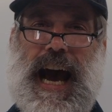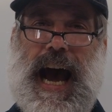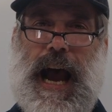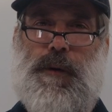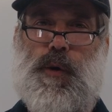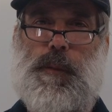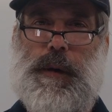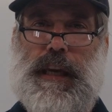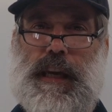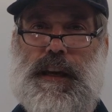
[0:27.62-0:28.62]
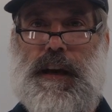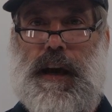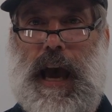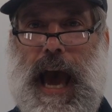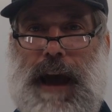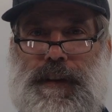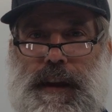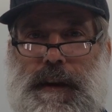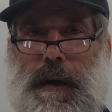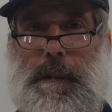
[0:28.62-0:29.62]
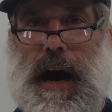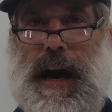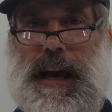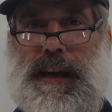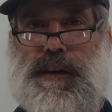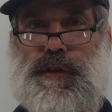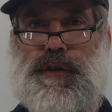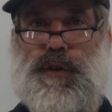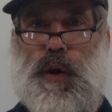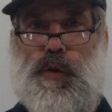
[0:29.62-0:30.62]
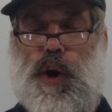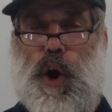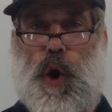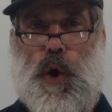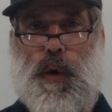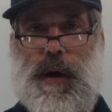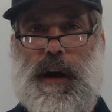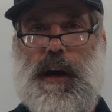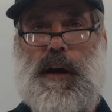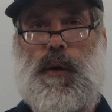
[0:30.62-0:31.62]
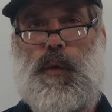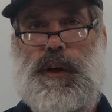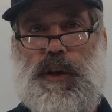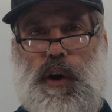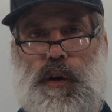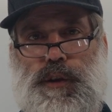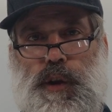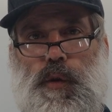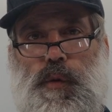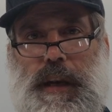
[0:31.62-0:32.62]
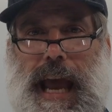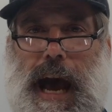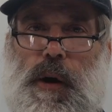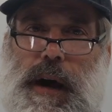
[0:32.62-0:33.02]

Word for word: I will be having my solar home, which also now